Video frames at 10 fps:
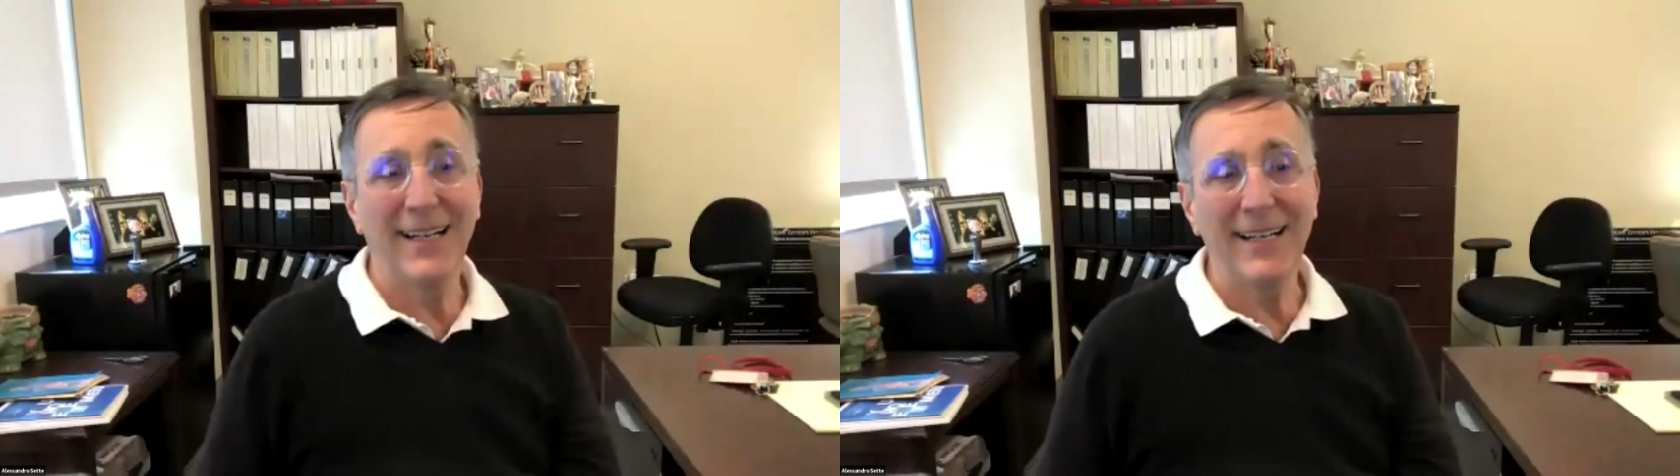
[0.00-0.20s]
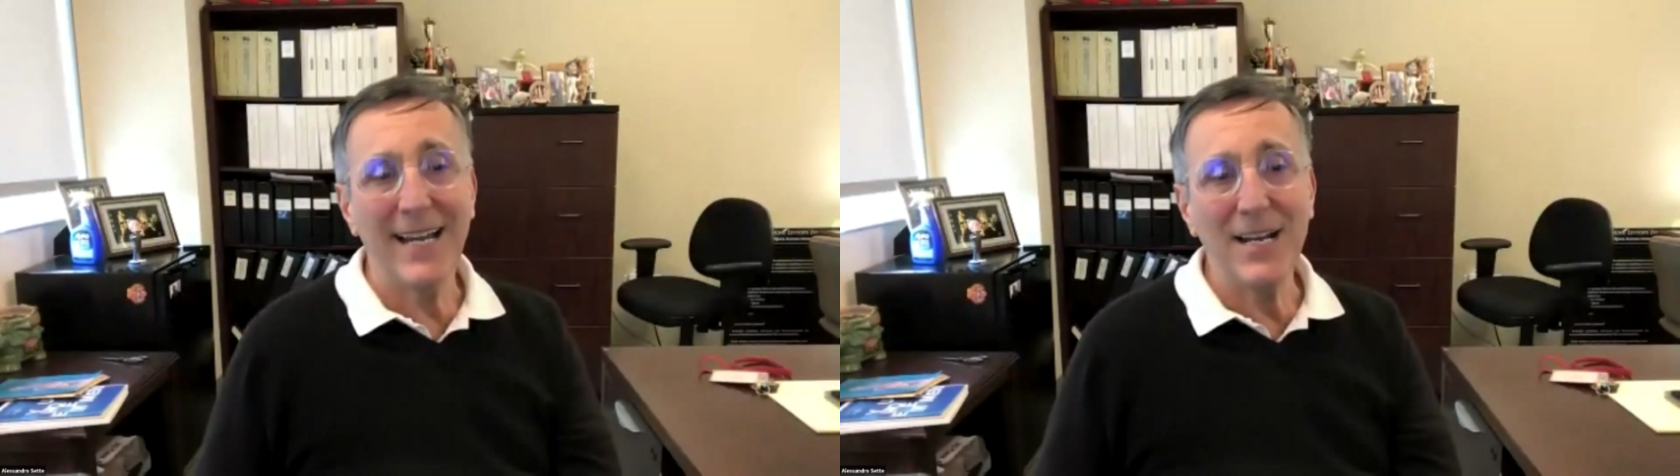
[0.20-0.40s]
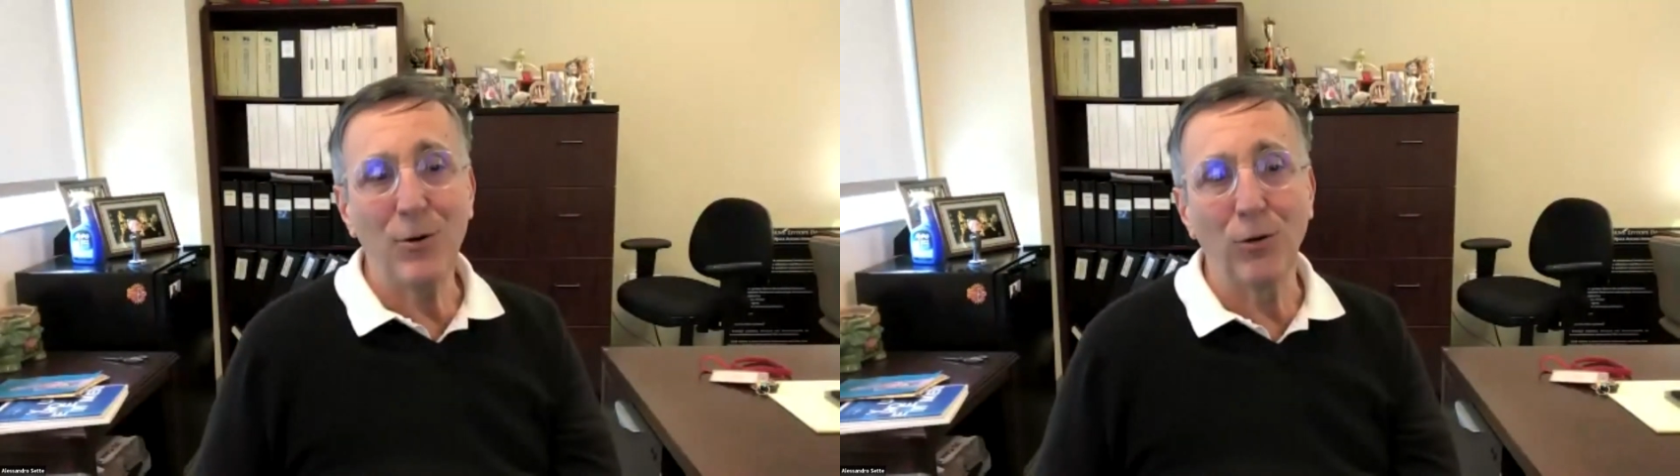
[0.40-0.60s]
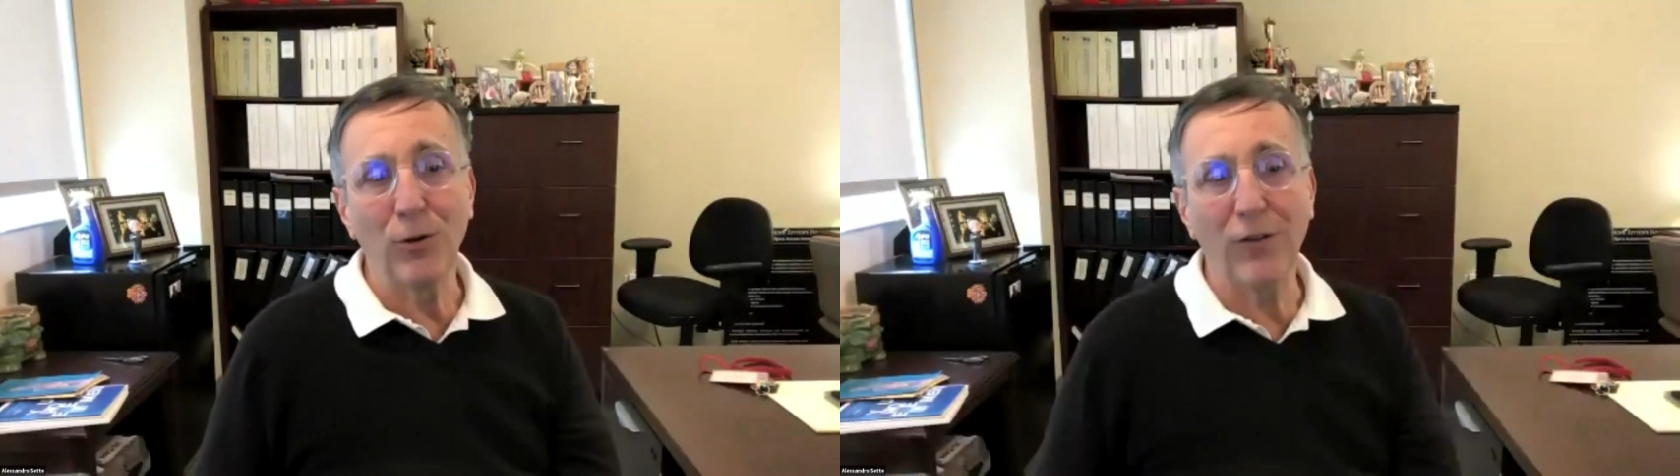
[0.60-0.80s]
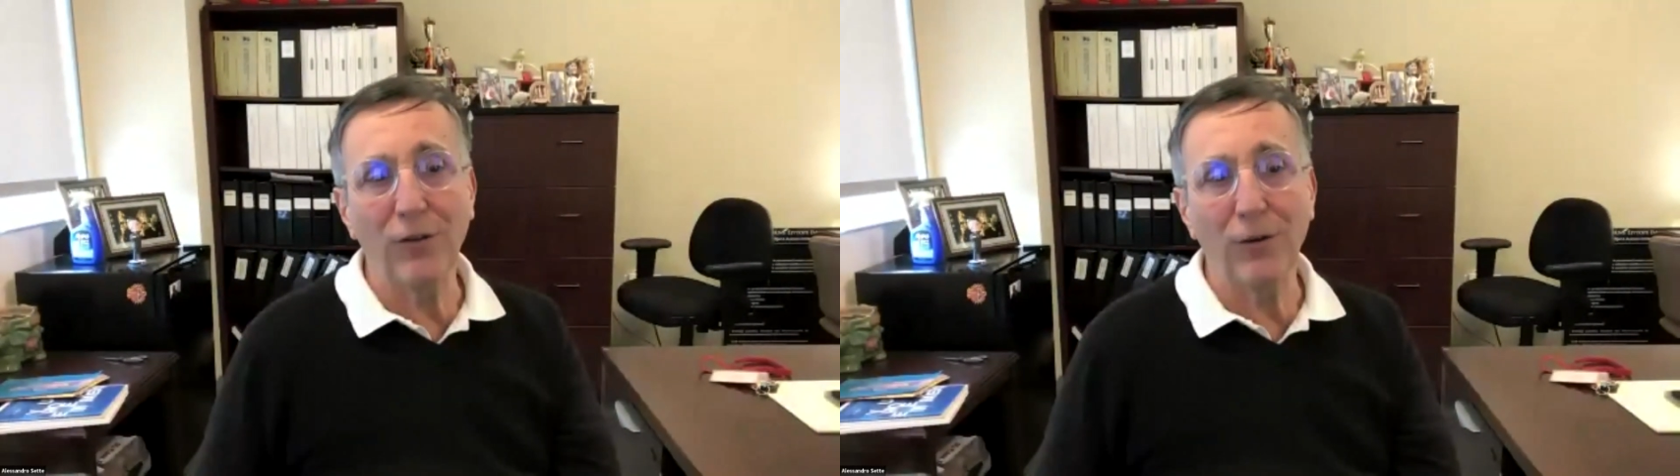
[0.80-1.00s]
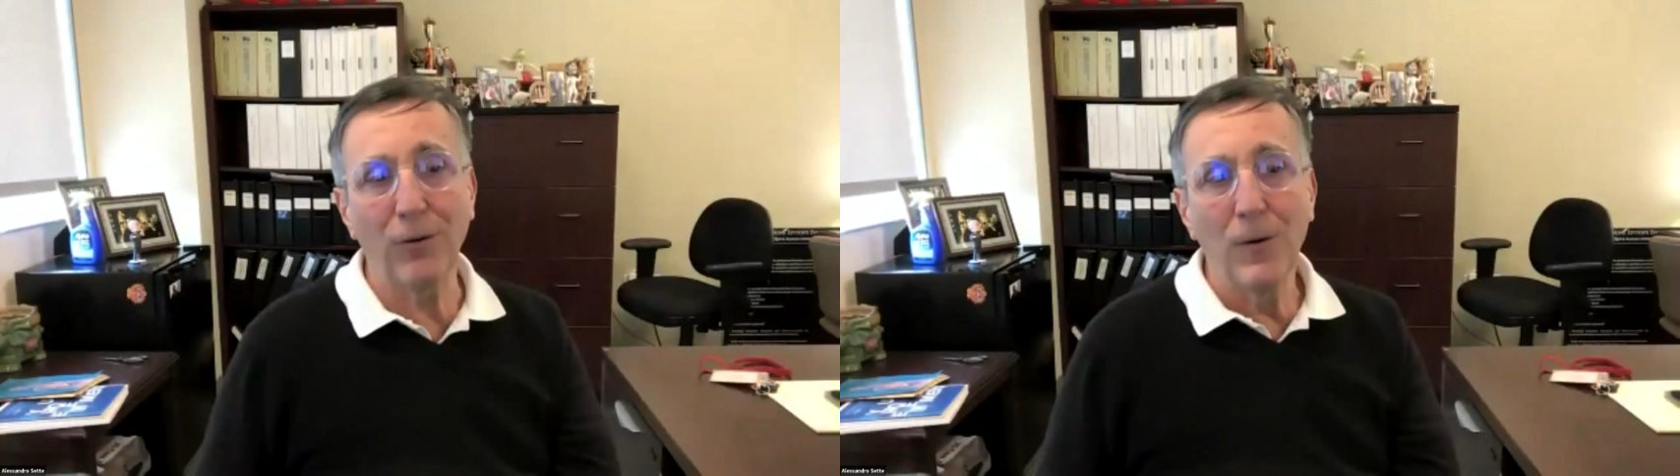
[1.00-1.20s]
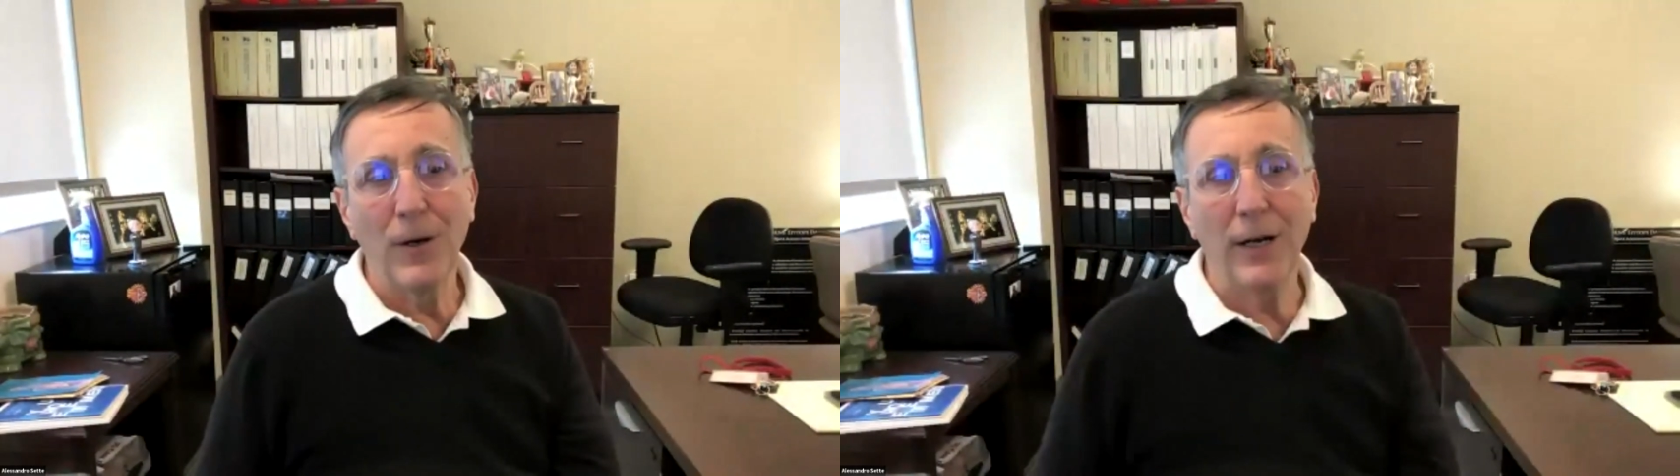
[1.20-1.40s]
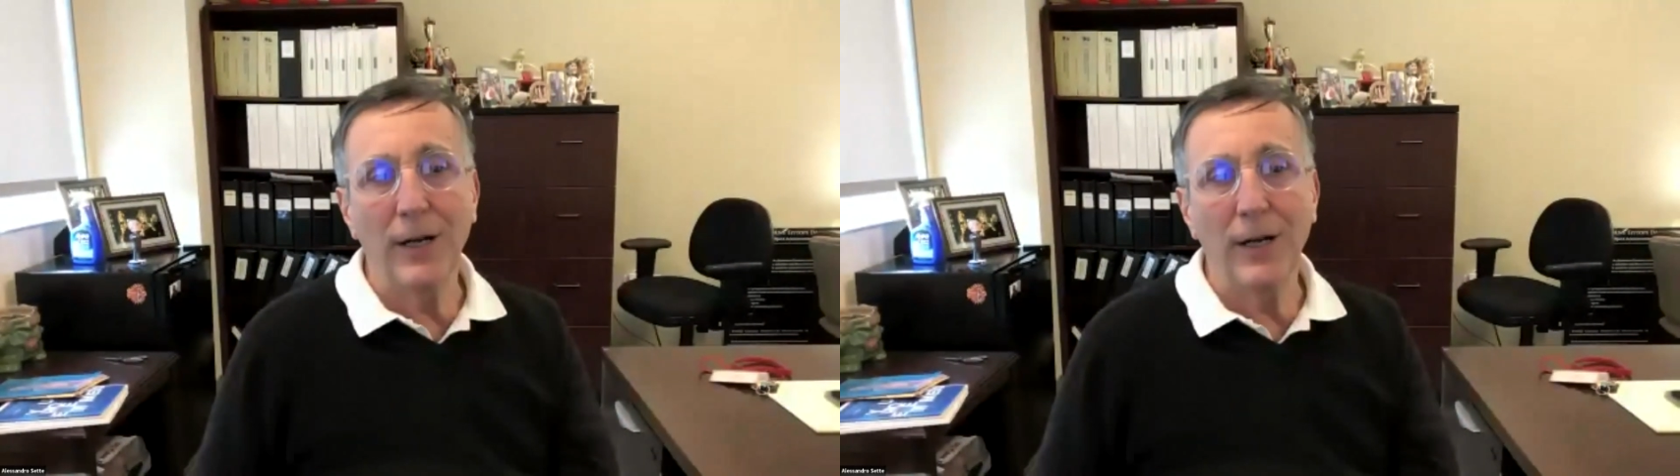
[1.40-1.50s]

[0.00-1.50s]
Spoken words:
And also,